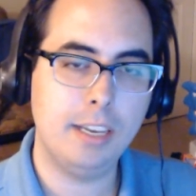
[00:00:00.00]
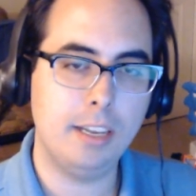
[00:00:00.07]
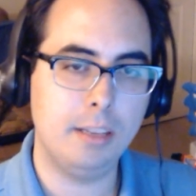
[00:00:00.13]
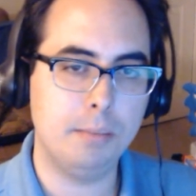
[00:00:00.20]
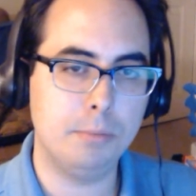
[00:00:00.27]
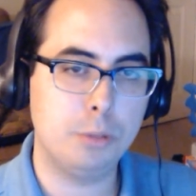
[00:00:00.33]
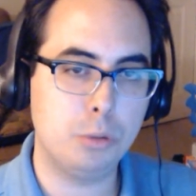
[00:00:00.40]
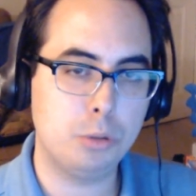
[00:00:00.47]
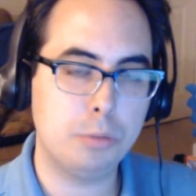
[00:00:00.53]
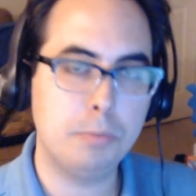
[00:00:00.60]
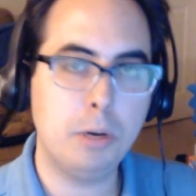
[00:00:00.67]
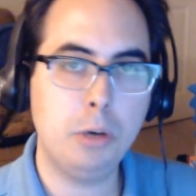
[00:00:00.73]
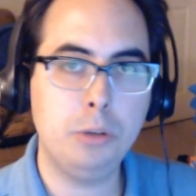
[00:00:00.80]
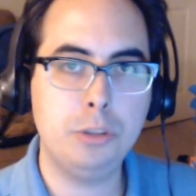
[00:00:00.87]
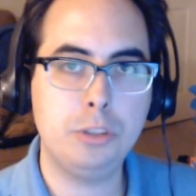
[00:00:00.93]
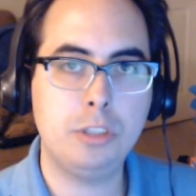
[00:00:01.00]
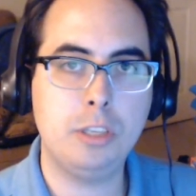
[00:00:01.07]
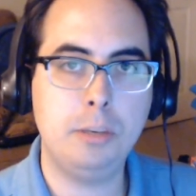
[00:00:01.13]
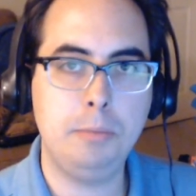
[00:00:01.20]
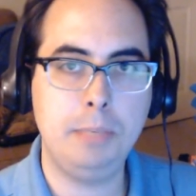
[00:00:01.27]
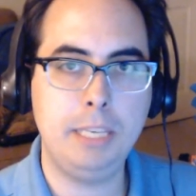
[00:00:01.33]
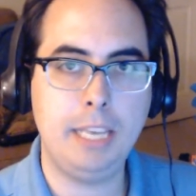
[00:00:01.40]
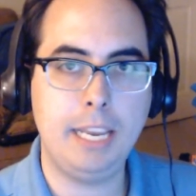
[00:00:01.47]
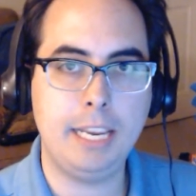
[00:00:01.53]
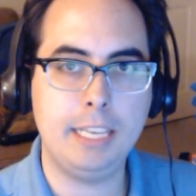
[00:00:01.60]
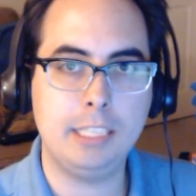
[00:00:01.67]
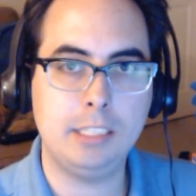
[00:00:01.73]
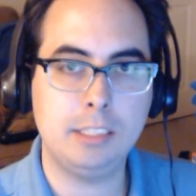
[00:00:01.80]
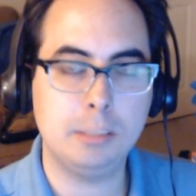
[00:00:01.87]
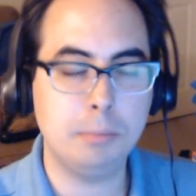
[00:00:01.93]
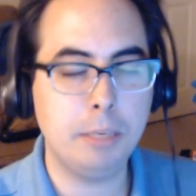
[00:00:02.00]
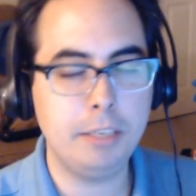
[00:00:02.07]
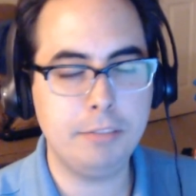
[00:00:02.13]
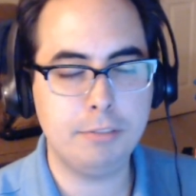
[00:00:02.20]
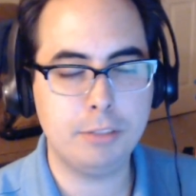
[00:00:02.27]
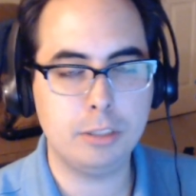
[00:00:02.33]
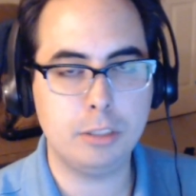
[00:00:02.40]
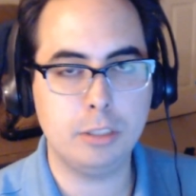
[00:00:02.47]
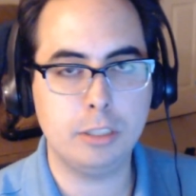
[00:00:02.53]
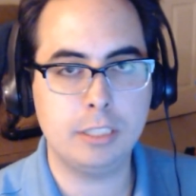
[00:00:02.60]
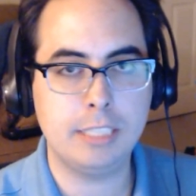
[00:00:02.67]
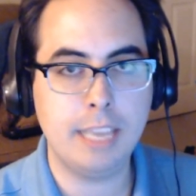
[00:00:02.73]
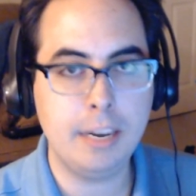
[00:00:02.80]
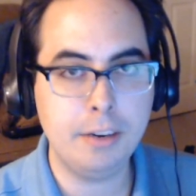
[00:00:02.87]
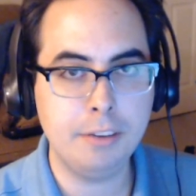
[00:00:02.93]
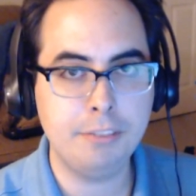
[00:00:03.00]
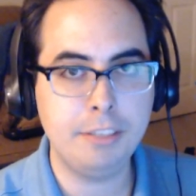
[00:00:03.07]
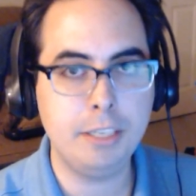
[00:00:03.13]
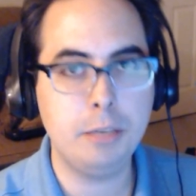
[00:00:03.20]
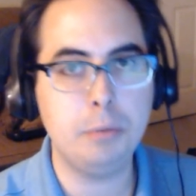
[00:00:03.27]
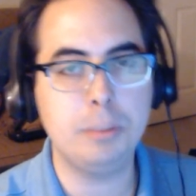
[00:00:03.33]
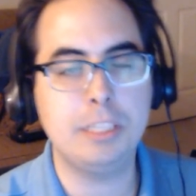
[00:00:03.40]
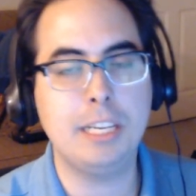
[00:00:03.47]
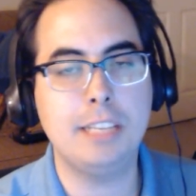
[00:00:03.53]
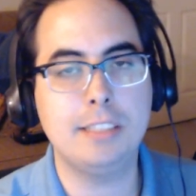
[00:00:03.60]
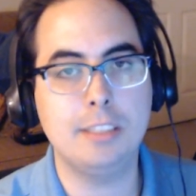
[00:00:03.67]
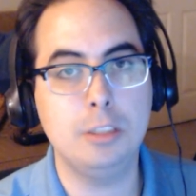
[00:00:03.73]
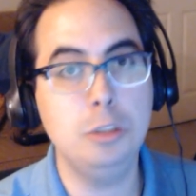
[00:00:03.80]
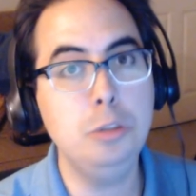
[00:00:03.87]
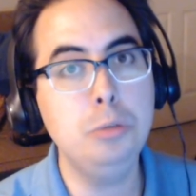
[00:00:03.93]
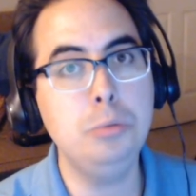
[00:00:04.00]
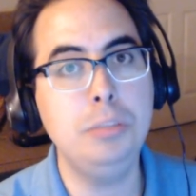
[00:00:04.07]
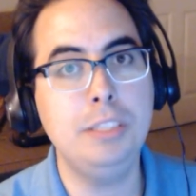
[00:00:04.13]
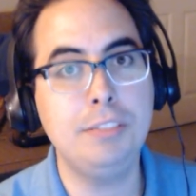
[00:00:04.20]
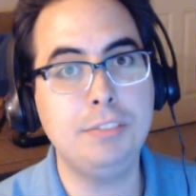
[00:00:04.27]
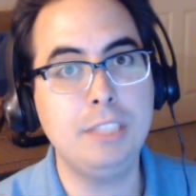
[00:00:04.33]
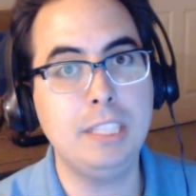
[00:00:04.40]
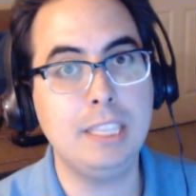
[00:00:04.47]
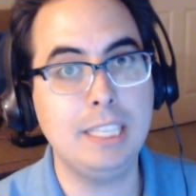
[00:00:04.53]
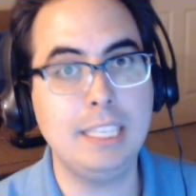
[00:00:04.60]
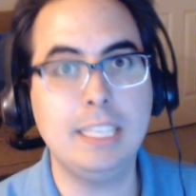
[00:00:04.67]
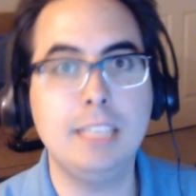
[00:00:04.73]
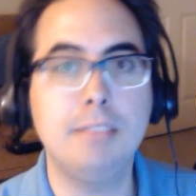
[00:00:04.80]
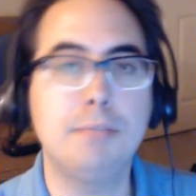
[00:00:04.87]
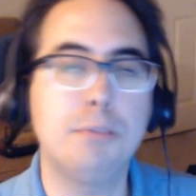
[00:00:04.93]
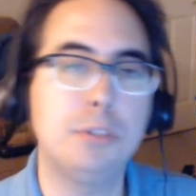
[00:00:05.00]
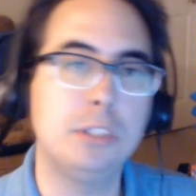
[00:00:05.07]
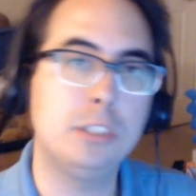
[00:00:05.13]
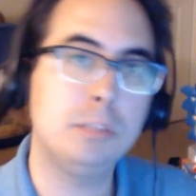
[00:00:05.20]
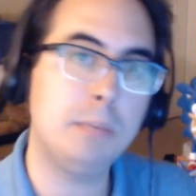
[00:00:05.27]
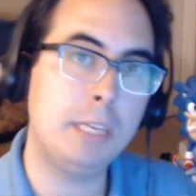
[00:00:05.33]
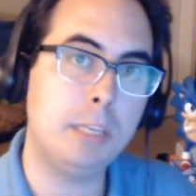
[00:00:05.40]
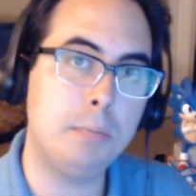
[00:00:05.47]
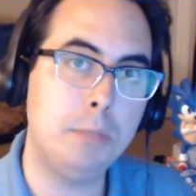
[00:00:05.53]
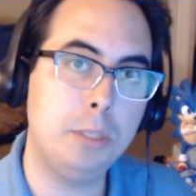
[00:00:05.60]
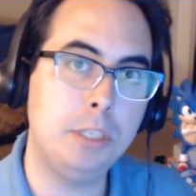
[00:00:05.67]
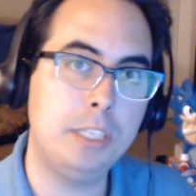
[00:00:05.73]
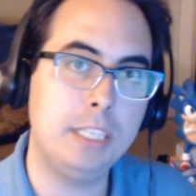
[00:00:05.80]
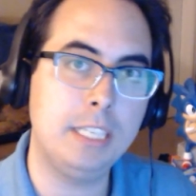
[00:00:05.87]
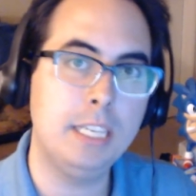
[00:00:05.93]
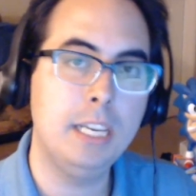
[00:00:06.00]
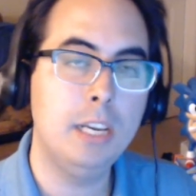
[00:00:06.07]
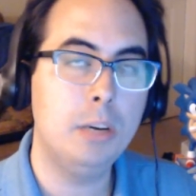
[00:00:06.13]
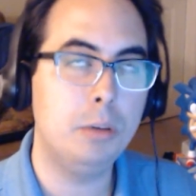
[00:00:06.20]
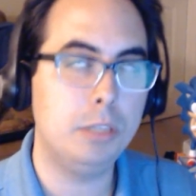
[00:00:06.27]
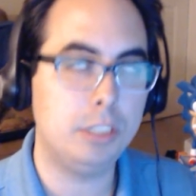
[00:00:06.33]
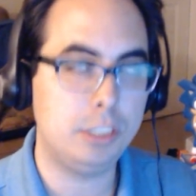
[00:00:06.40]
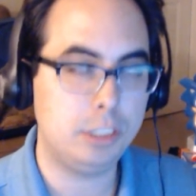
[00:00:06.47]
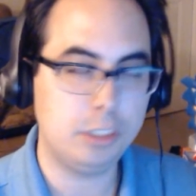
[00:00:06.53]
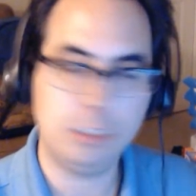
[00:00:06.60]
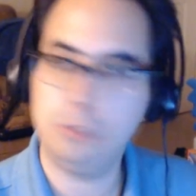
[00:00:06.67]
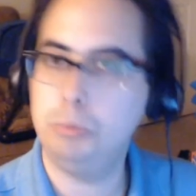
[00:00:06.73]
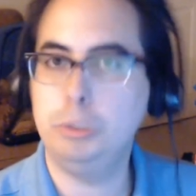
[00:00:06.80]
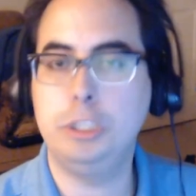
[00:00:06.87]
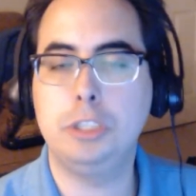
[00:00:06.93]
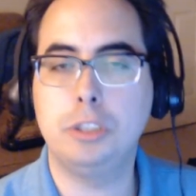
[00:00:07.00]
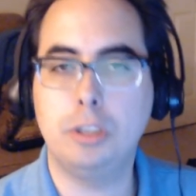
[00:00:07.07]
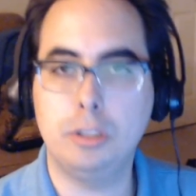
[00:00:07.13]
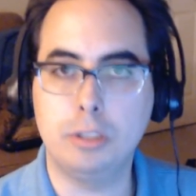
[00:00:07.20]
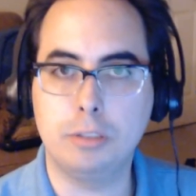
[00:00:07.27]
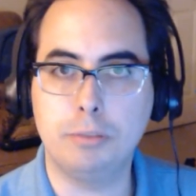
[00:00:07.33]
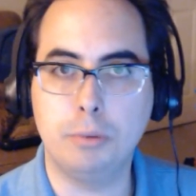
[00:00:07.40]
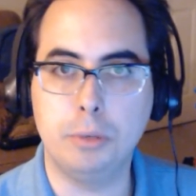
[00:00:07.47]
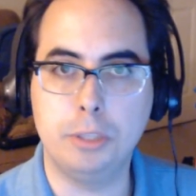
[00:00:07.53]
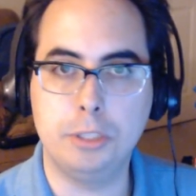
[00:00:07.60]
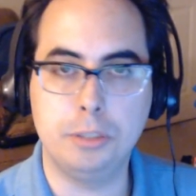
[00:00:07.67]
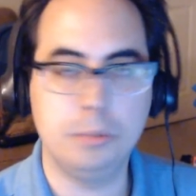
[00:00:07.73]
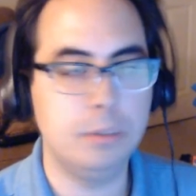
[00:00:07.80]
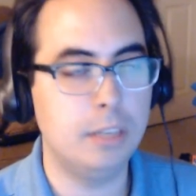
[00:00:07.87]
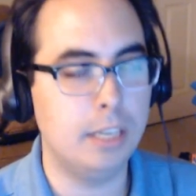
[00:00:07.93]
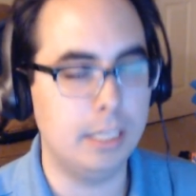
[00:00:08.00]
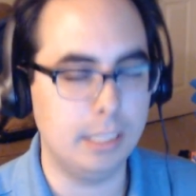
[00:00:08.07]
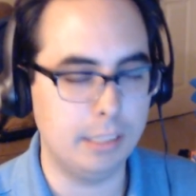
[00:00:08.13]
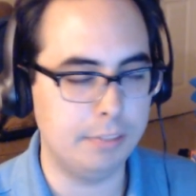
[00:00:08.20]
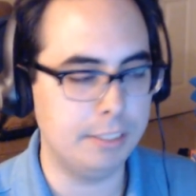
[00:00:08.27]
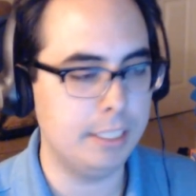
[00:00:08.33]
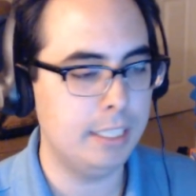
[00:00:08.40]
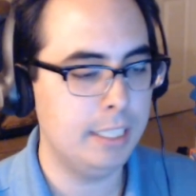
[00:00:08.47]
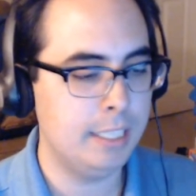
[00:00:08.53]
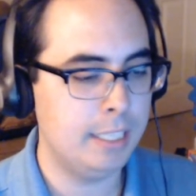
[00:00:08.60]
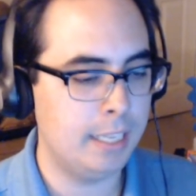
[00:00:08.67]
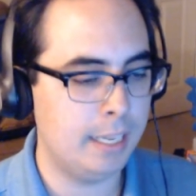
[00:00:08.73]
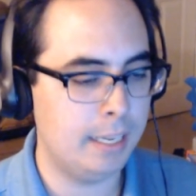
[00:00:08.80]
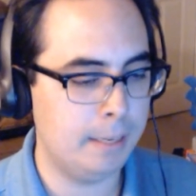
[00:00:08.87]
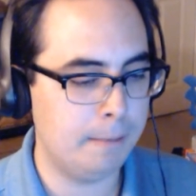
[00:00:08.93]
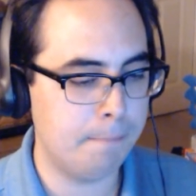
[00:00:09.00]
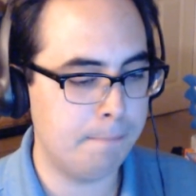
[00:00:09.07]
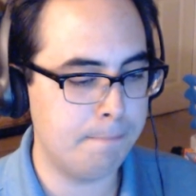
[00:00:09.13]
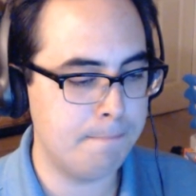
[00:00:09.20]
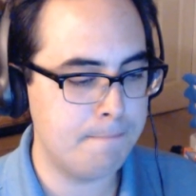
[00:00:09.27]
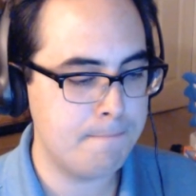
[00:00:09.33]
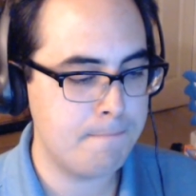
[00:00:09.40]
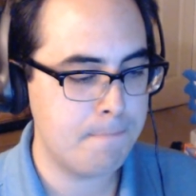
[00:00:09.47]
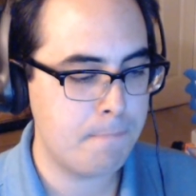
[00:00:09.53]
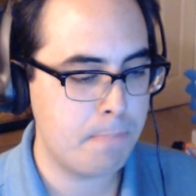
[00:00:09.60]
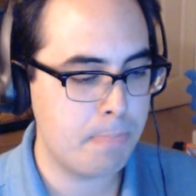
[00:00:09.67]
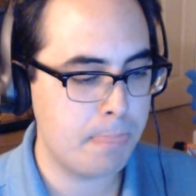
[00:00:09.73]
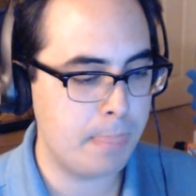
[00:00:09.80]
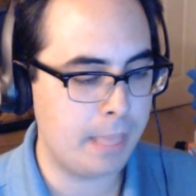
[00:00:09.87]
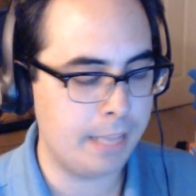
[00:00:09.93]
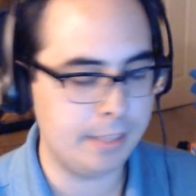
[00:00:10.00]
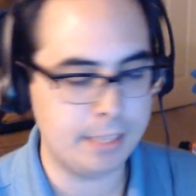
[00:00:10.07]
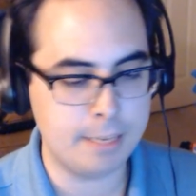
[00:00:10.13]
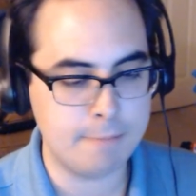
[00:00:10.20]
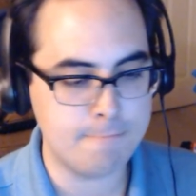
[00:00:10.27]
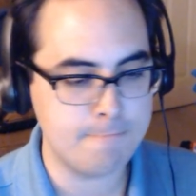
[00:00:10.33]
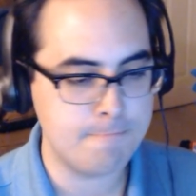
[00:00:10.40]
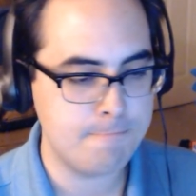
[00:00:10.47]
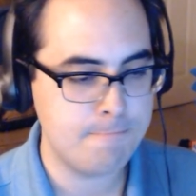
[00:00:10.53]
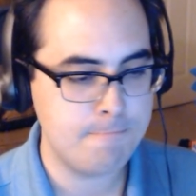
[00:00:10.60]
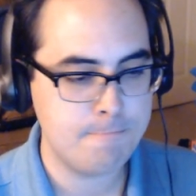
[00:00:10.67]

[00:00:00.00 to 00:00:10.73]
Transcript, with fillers: Um, so tomorrow there's going to be a Smite First Look Tara video, which has a new nifty thing in it for the Smite community, which we should all look forward to. I love it. Um, and then